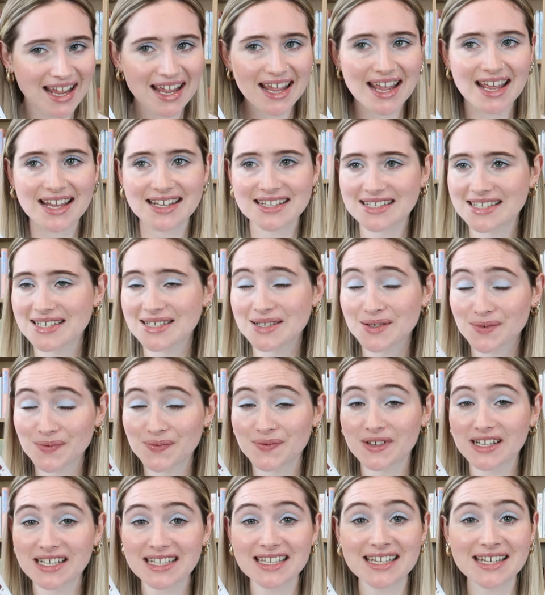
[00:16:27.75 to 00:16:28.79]
It's
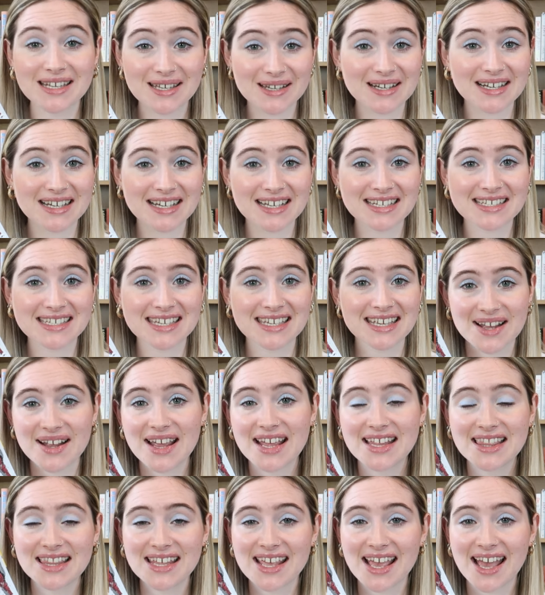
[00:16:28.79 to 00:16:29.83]
really good. So
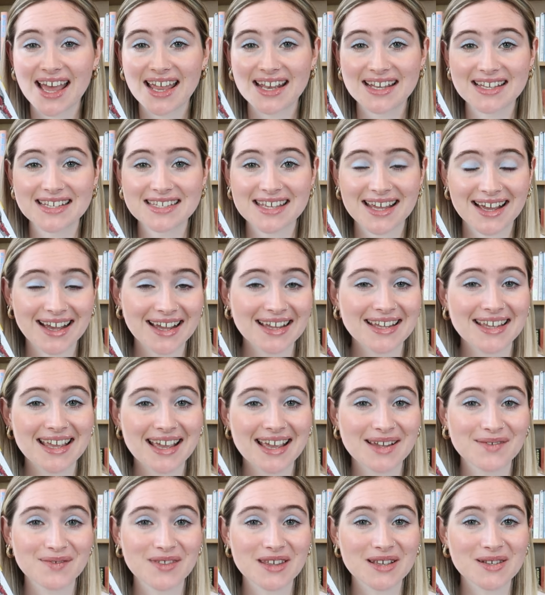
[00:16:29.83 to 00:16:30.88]
in the end, I
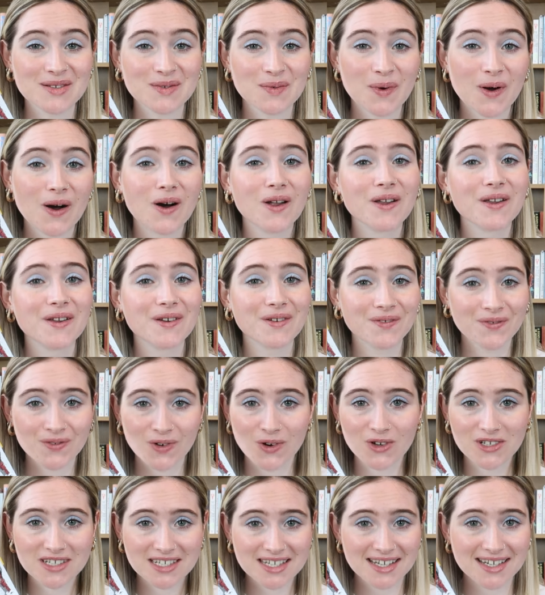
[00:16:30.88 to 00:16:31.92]
gave this one
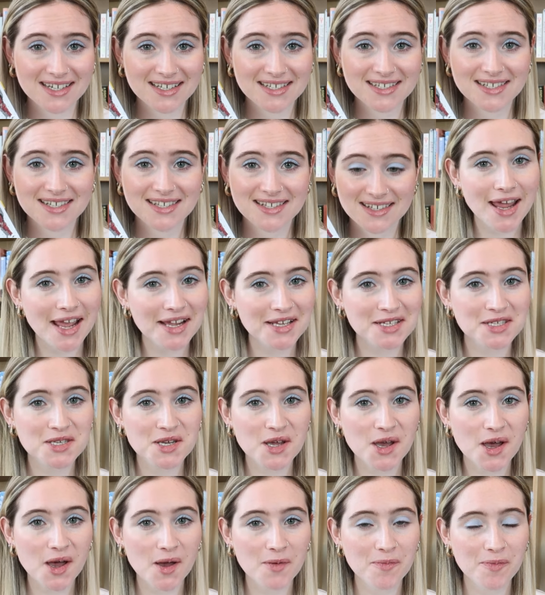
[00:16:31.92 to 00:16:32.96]
4 stars. Next
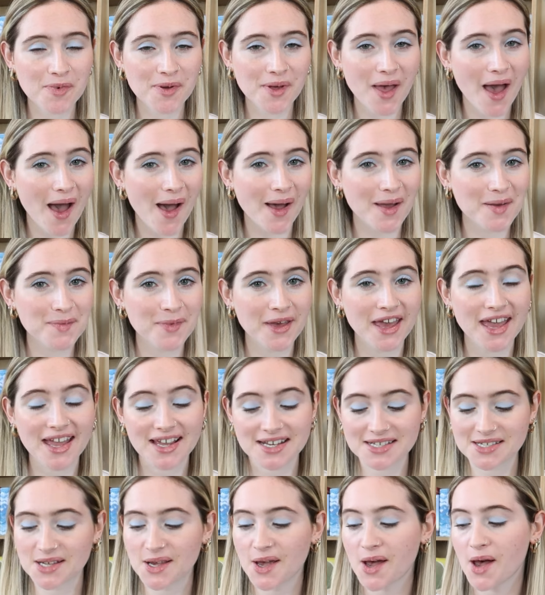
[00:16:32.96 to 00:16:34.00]
up, I
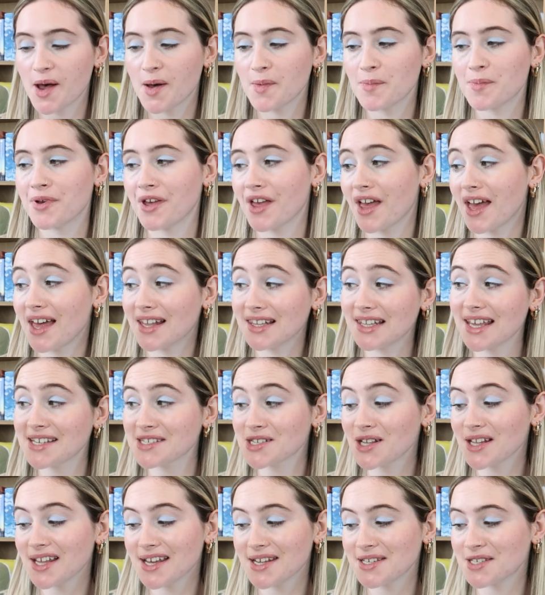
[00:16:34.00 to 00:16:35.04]
picked up A
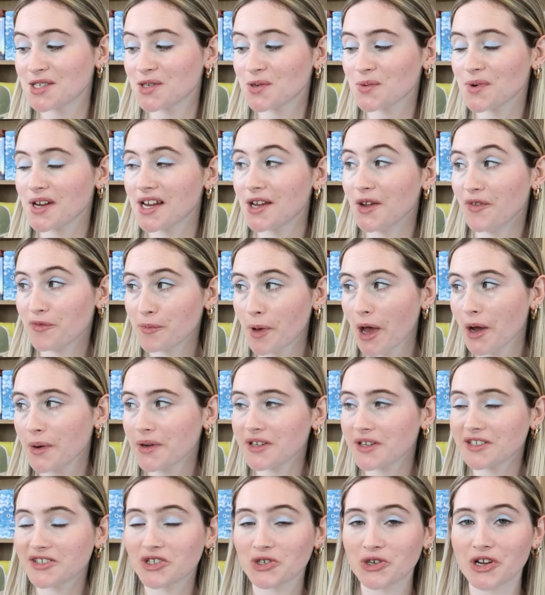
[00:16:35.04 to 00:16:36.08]
Little History of
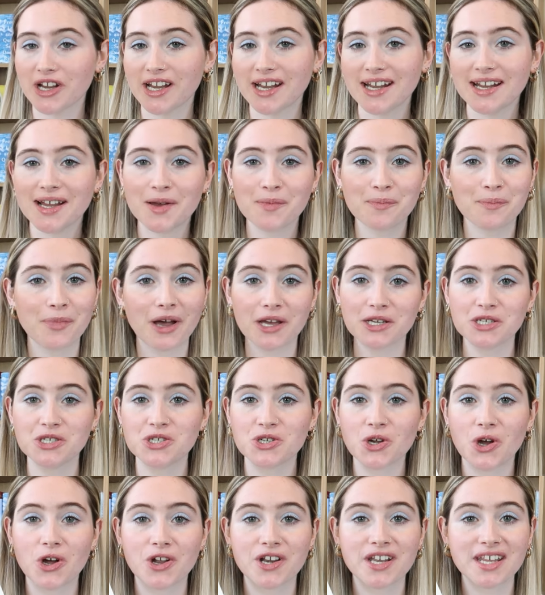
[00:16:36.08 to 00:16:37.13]
Poetry by
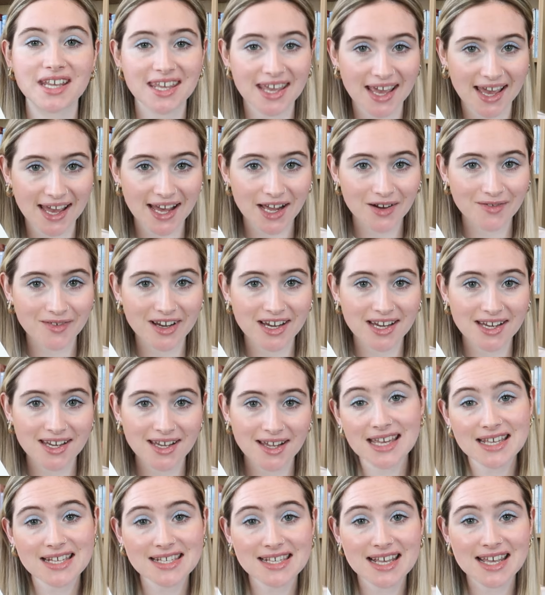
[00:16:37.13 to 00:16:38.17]
John Carey.
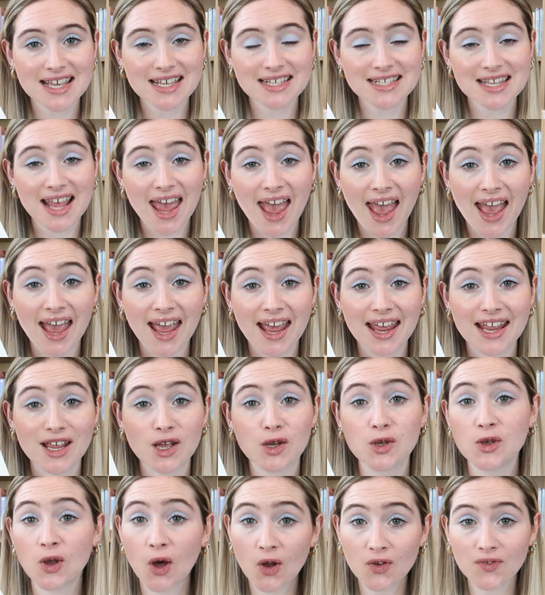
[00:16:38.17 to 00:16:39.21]
This is a
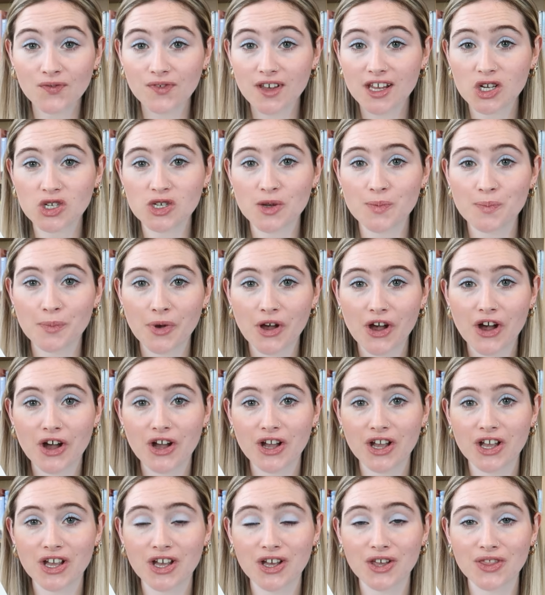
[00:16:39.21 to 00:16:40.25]
non-fiction
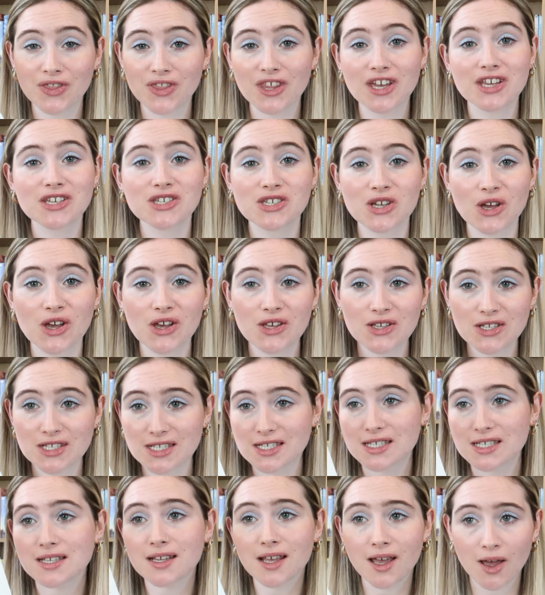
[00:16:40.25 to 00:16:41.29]
book that
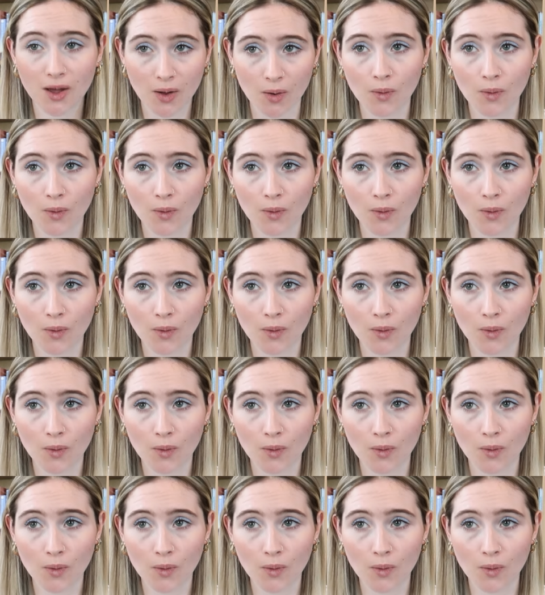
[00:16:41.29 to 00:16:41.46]
does